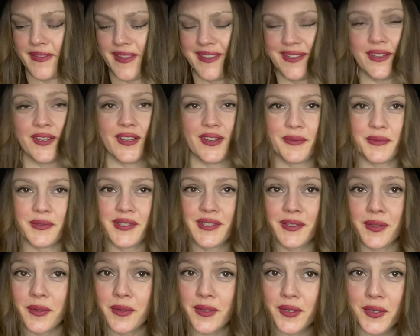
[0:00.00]
God, I was
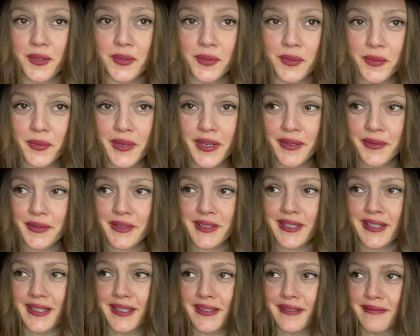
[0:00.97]
so uncool when I was
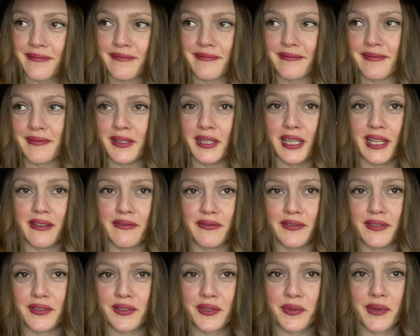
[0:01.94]
like
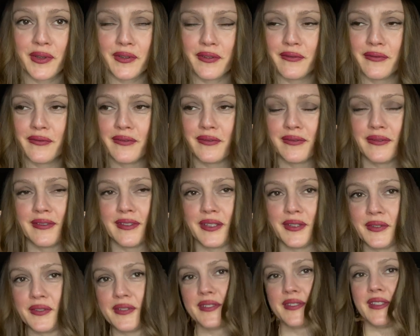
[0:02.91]
11, 12. I
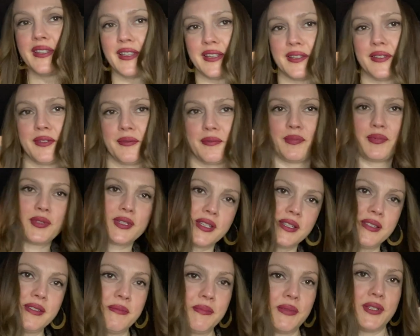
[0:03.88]
used to like
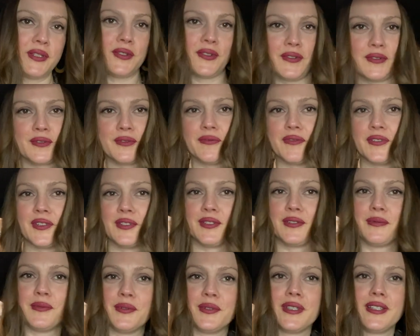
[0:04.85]
pretend to be John
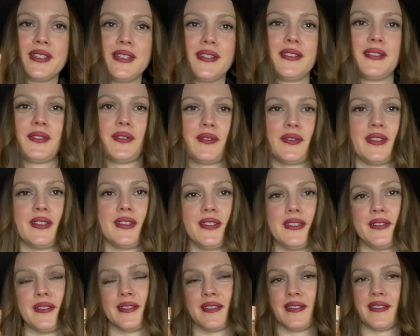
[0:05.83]
Travolta walking down the street. I
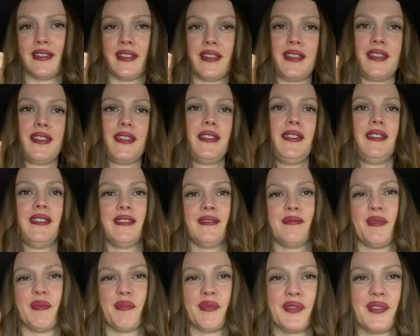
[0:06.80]
used to like,
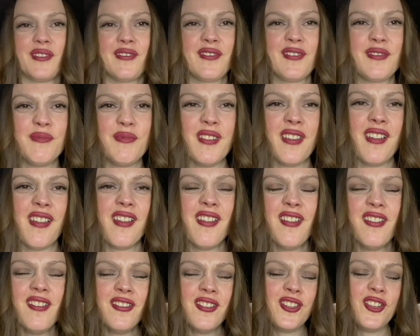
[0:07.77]
my brother used to be like,
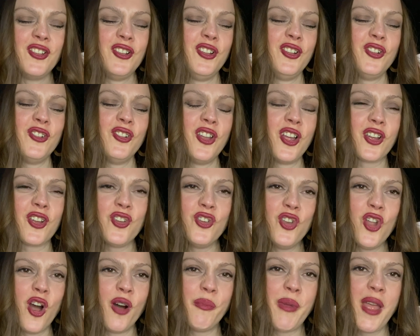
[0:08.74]
you look like a
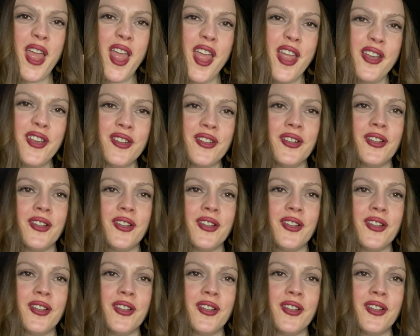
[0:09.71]
knobhead.